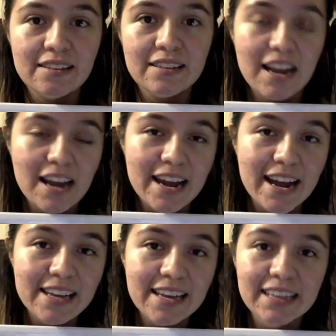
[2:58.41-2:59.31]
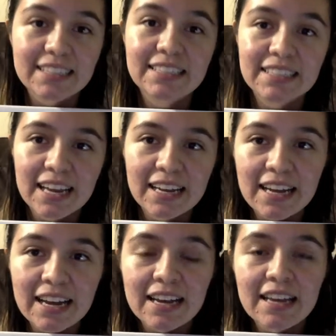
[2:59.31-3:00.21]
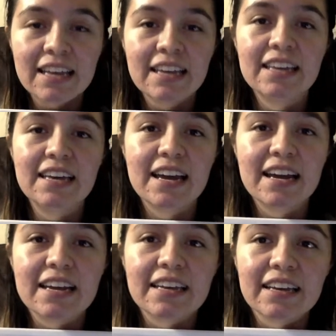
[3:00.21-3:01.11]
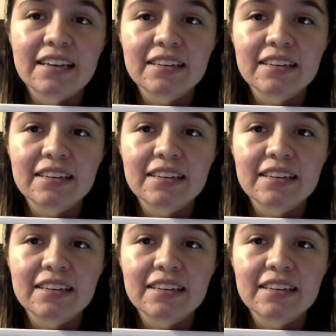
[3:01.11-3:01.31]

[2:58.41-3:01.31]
Telaraña es tela y araña.